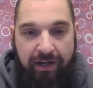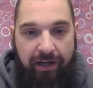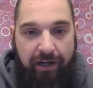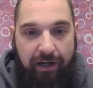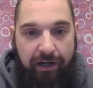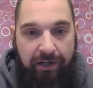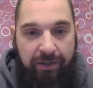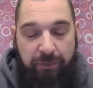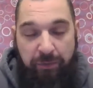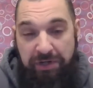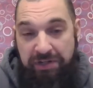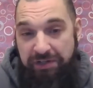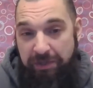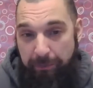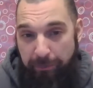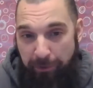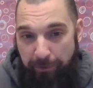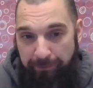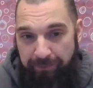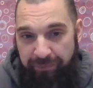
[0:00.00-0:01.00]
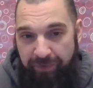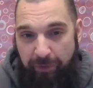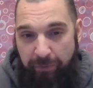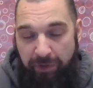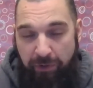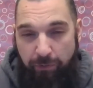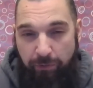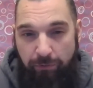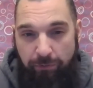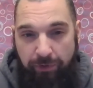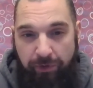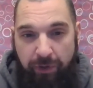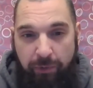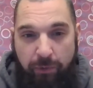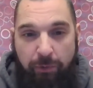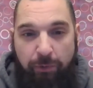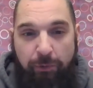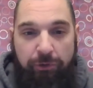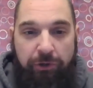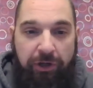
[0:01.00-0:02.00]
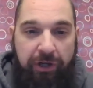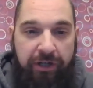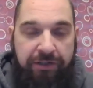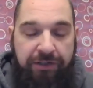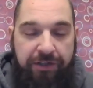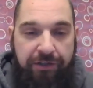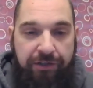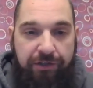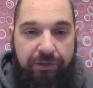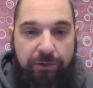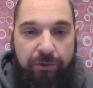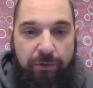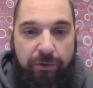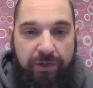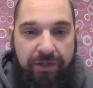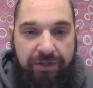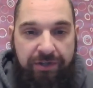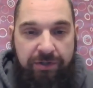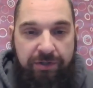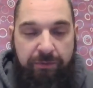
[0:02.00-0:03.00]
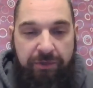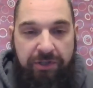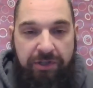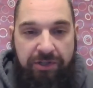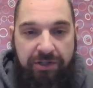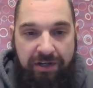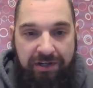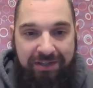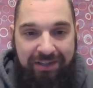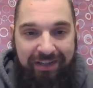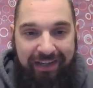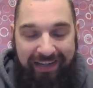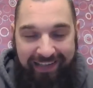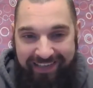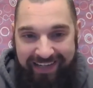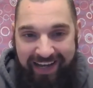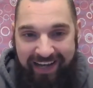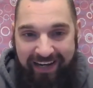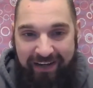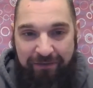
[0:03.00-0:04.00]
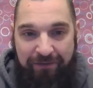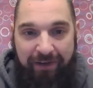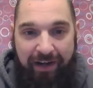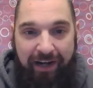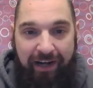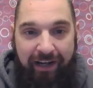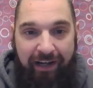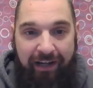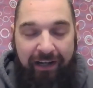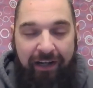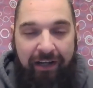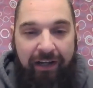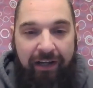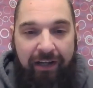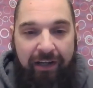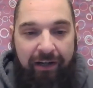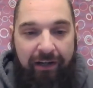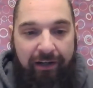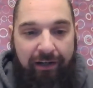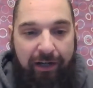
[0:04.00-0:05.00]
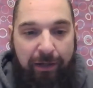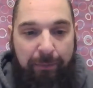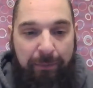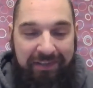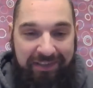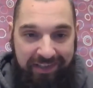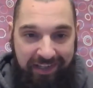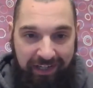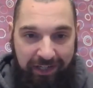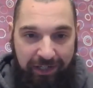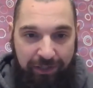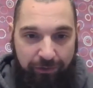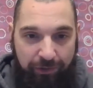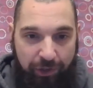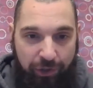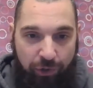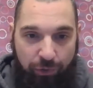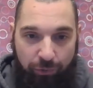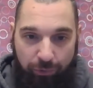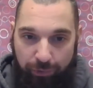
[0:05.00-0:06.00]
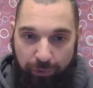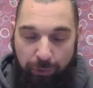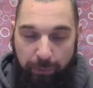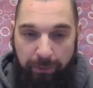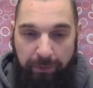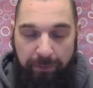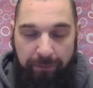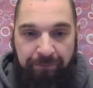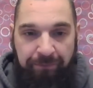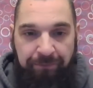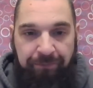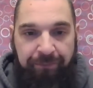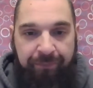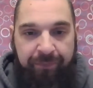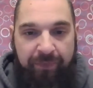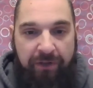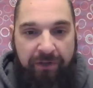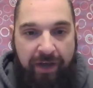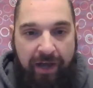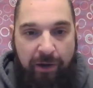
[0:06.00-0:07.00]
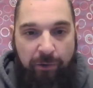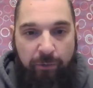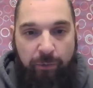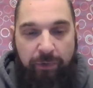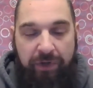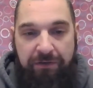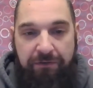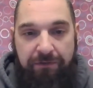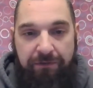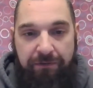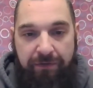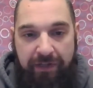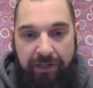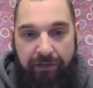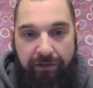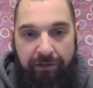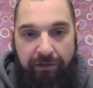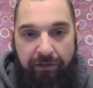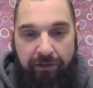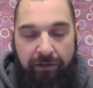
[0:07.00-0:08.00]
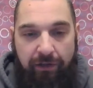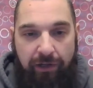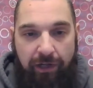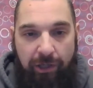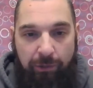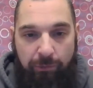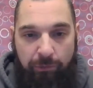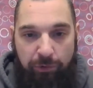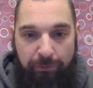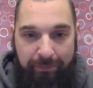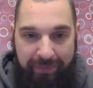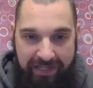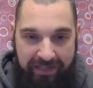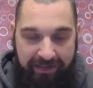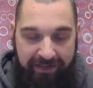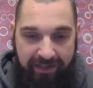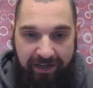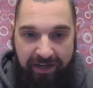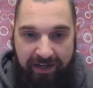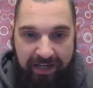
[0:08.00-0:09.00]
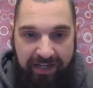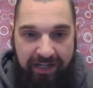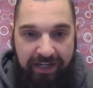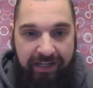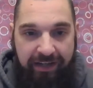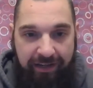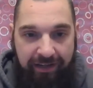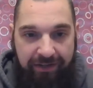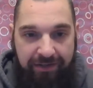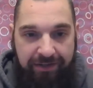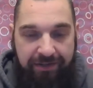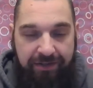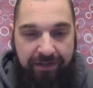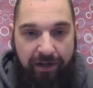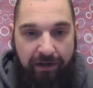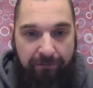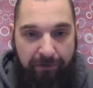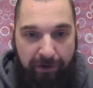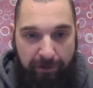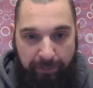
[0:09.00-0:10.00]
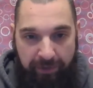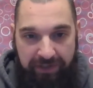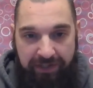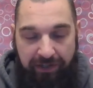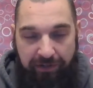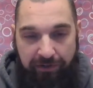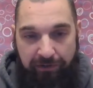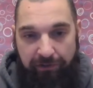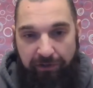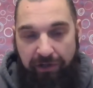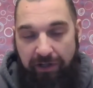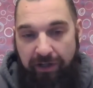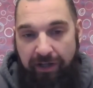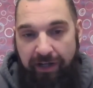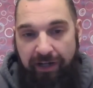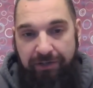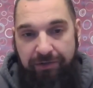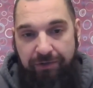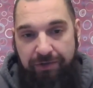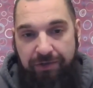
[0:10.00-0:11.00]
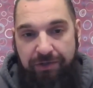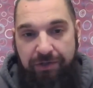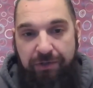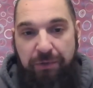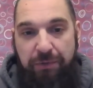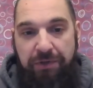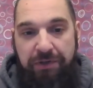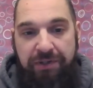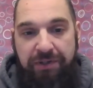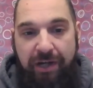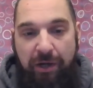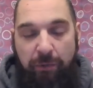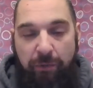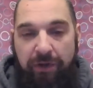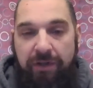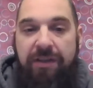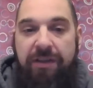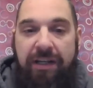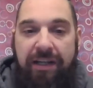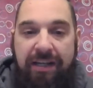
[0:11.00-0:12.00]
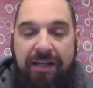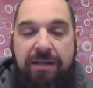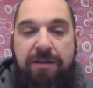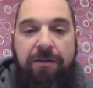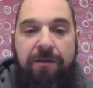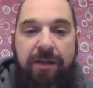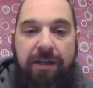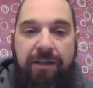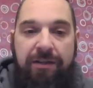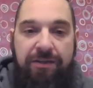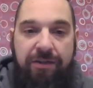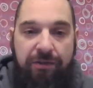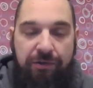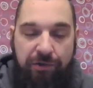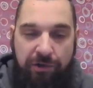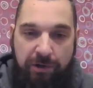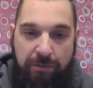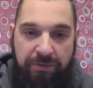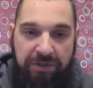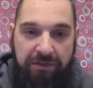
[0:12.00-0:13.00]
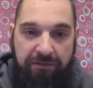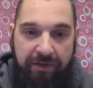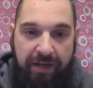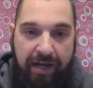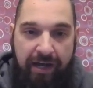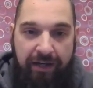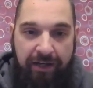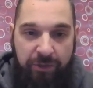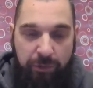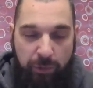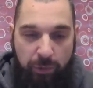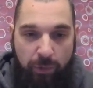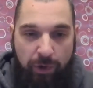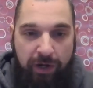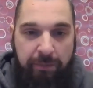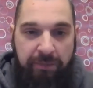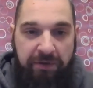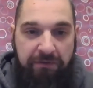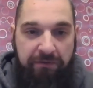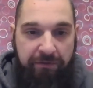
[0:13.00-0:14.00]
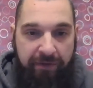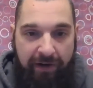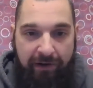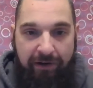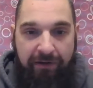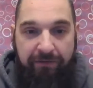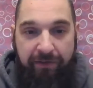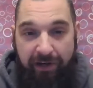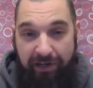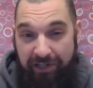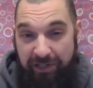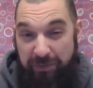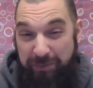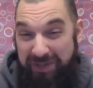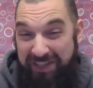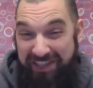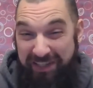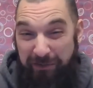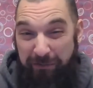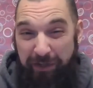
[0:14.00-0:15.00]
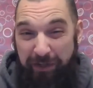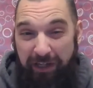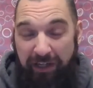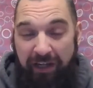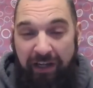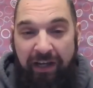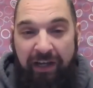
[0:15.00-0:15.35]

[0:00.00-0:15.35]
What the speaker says: it's pretty simple. I mean, really, what we're looking to do is simply just identify a particular group that we feel will meet the needs of our particular clients or students. Now, one of the key things in terms of that is we want to be very, very specific